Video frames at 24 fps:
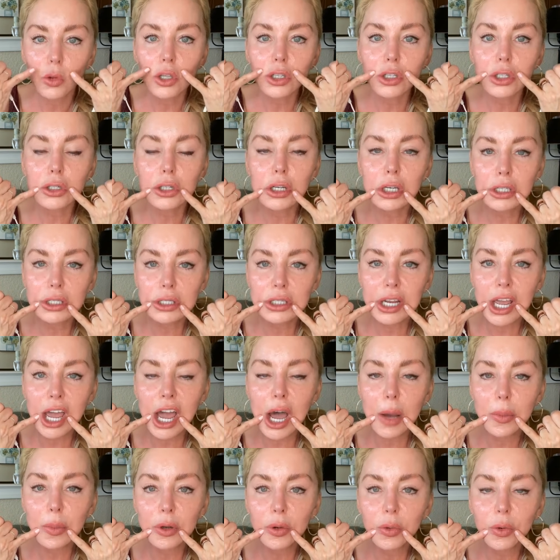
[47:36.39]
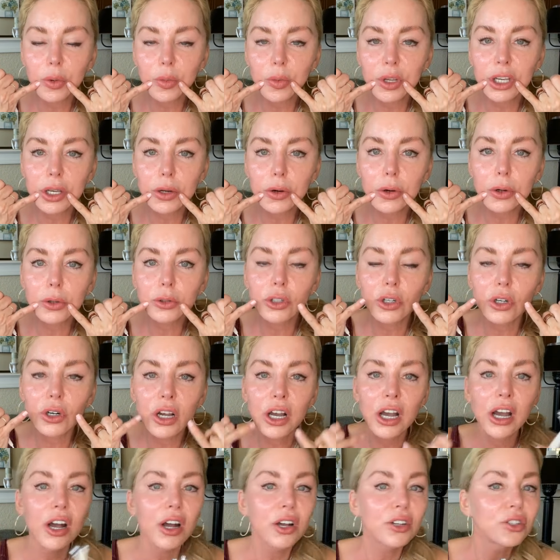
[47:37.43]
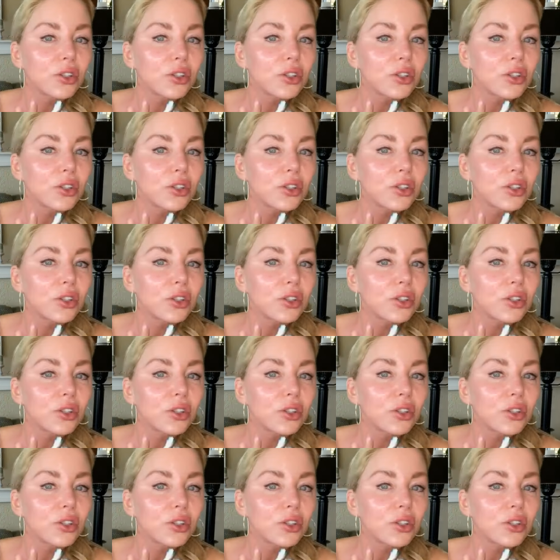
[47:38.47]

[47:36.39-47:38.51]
This tends to happen when we get older.